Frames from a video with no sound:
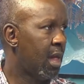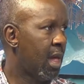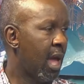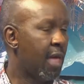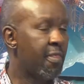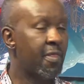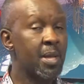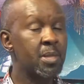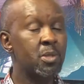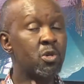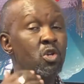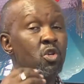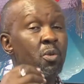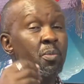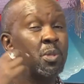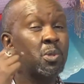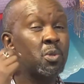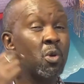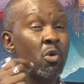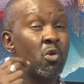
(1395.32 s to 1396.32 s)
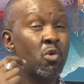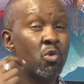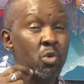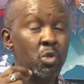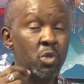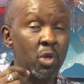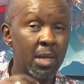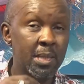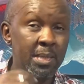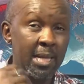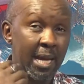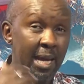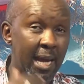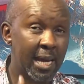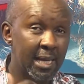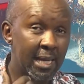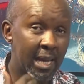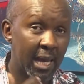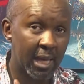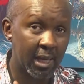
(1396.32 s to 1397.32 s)
And that's going to be so crucial as a
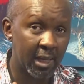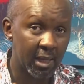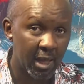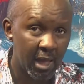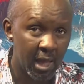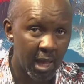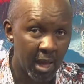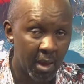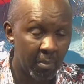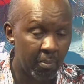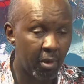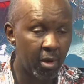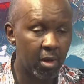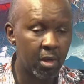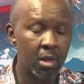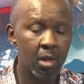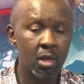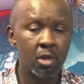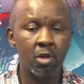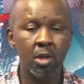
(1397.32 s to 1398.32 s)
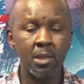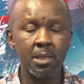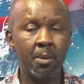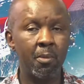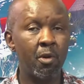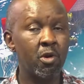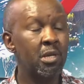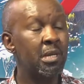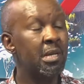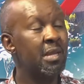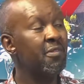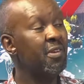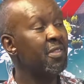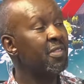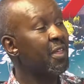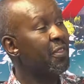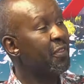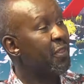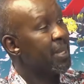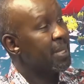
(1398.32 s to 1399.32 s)
guideline. Paul talks about leaving
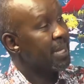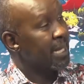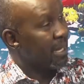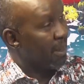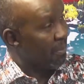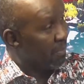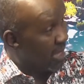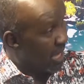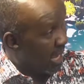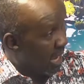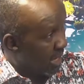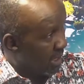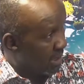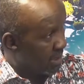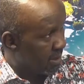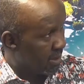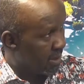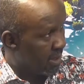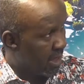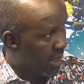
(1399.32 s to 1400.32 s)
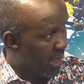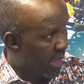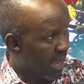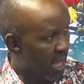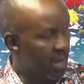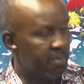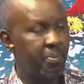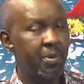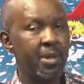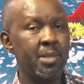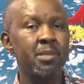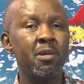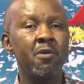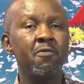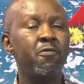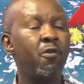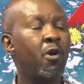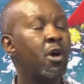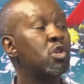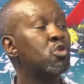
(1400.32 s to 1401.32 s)
the things that are behind and pressing
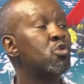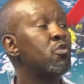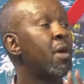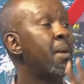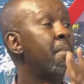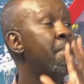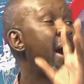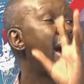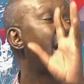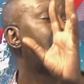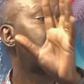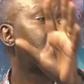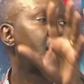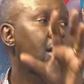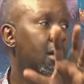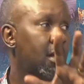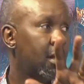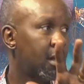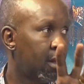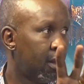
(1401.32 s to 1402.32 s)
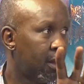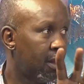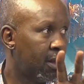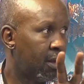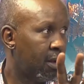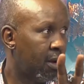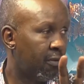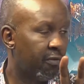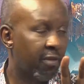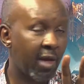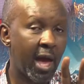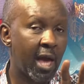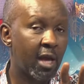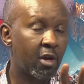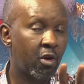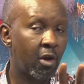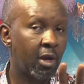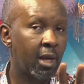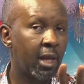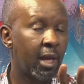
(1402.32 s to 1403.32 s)
forward to the mark of the high
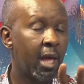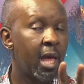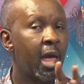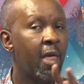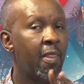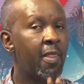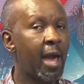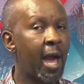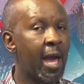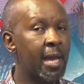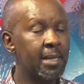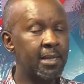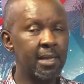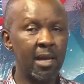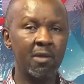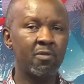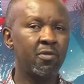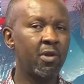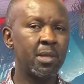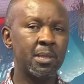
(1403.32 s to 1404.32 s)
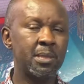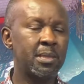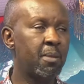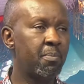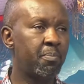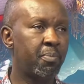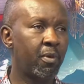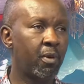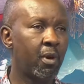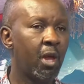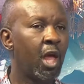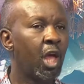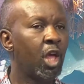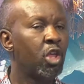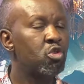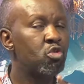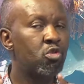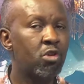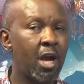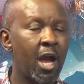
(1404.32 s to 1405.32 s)
calling. The idea is very simple.
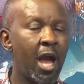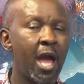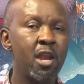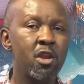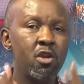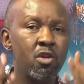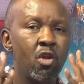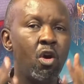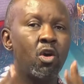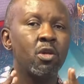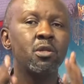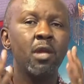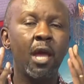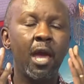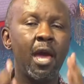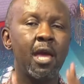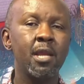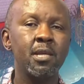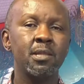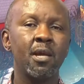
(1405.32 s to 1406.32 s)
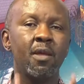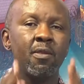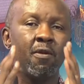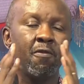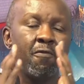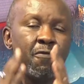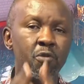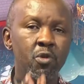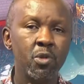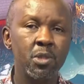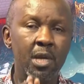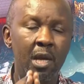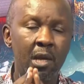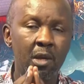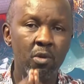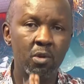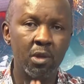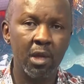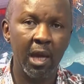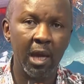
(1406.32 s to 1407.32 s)
You cannot enter the future
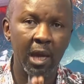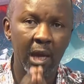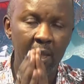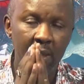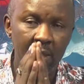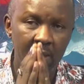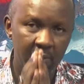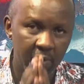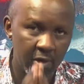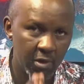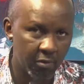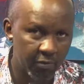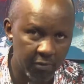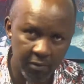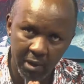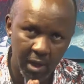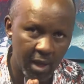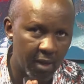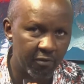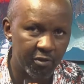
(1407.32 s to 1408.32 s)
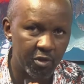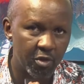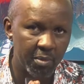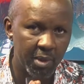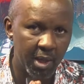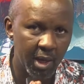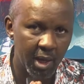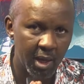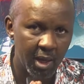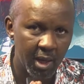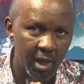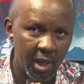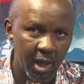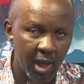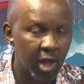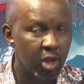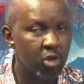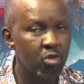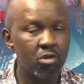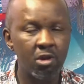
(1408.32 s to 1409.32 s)
looking in the rear view mirror.
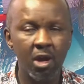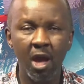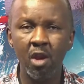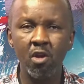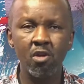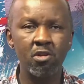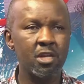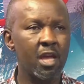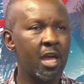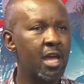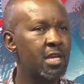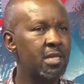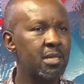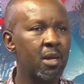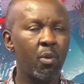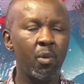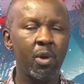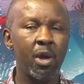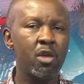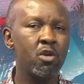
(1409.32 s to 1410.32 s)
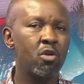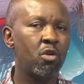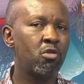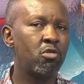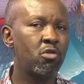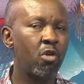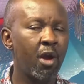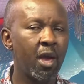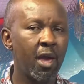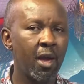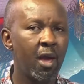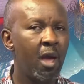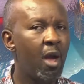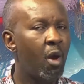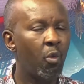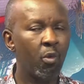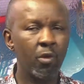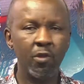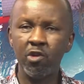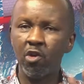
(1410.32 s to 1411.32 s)
You cannot enter where you're going
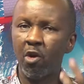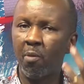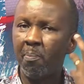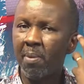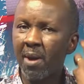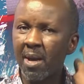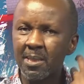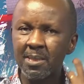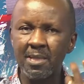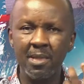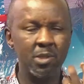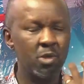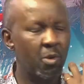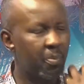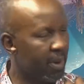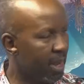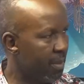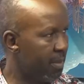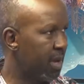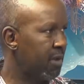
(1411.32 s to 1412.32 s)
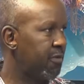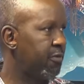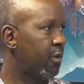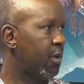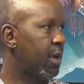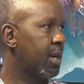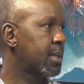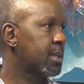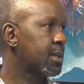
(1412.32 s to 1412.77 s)
with your past as your primary focus.